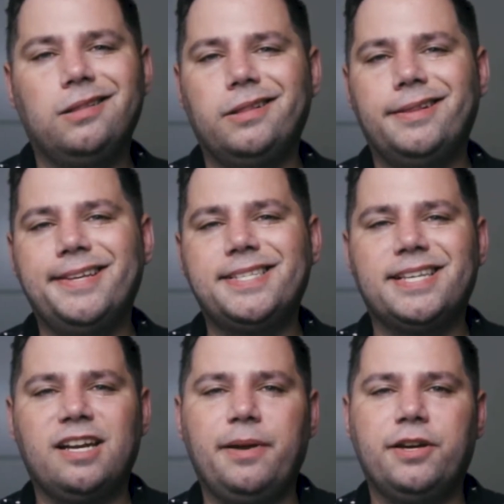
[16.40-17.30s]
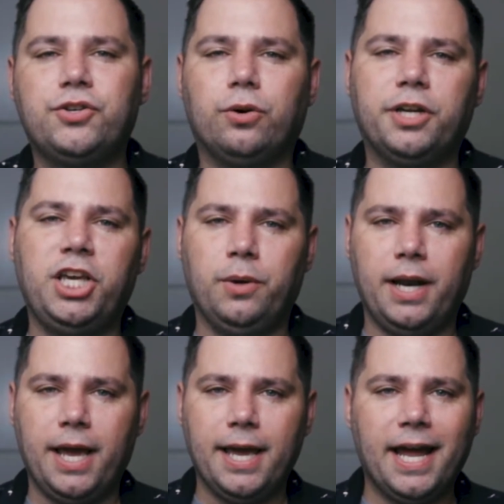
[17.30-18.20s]
This is going to be a short
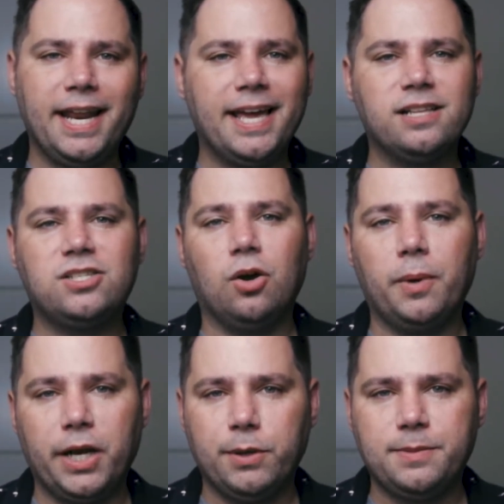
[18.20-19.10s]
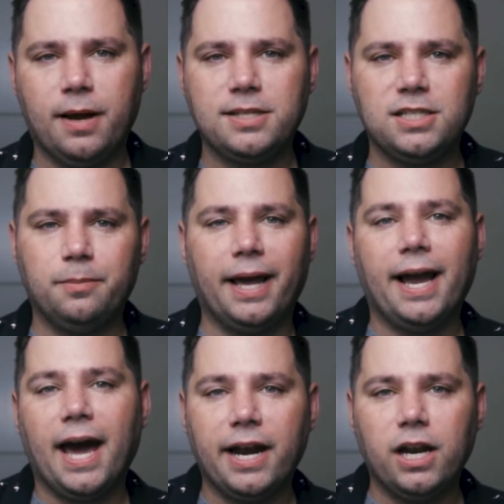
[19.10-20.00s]
Q&A. I didn't get so many responses, but I
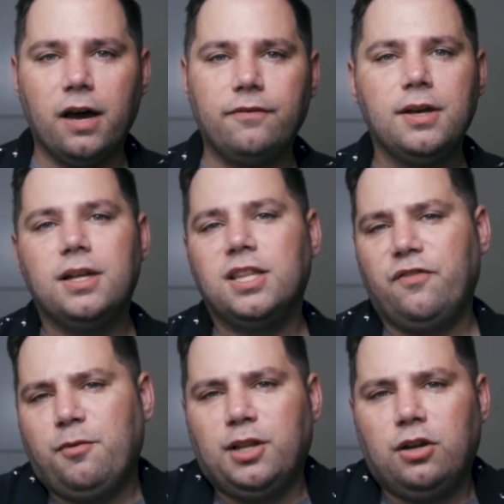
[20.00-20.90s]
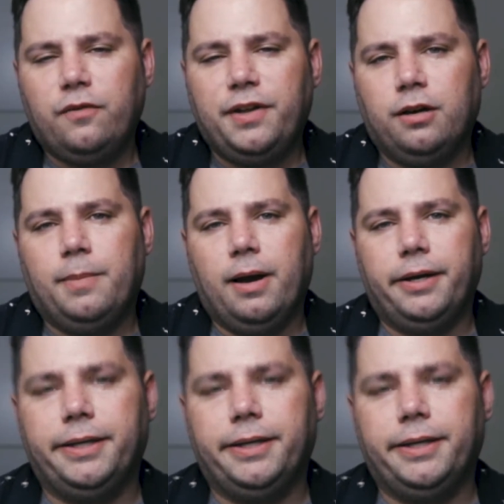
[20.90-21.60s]
got enough to film a little video about it.